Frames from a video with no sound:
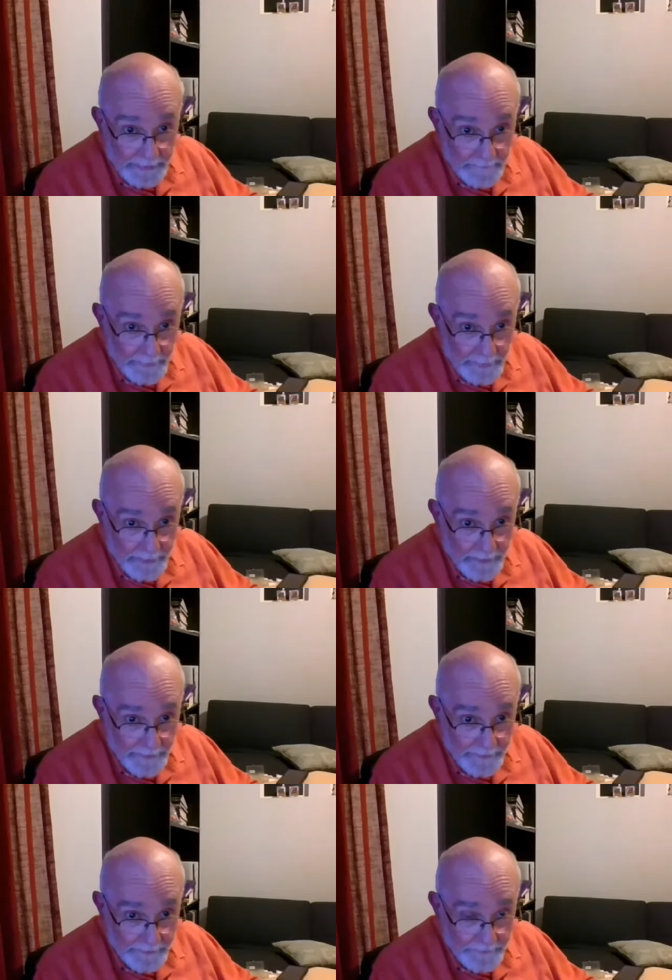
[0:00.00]
Mary?
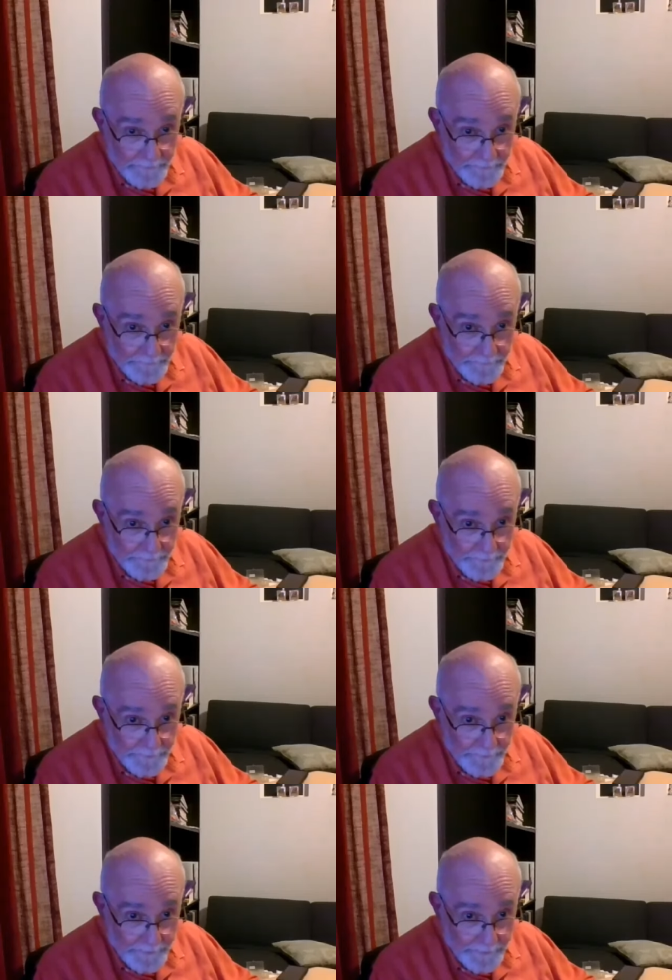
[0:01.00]
He's heir to the
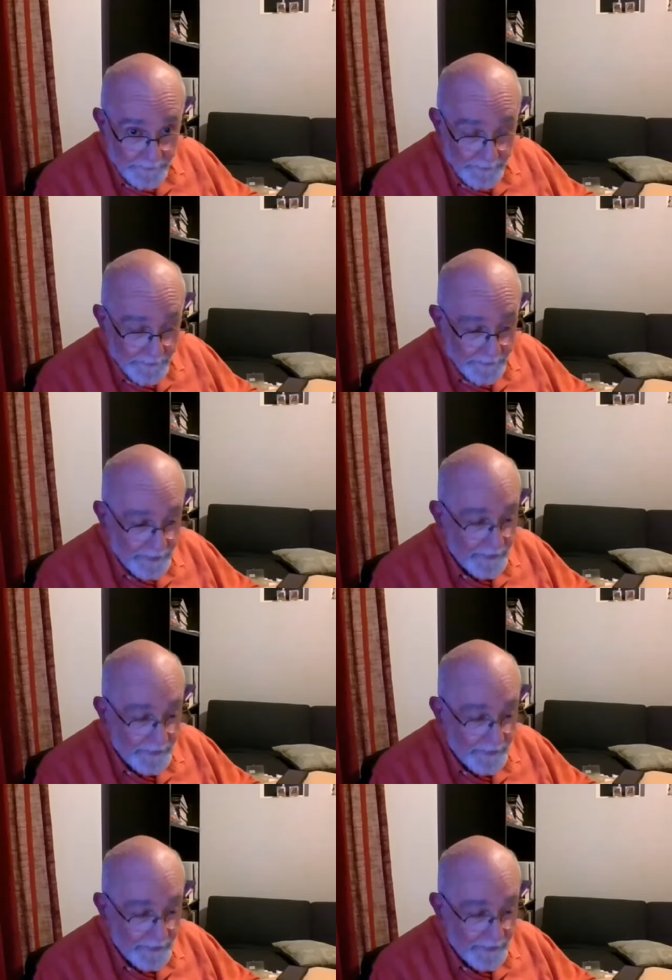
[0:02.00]
throne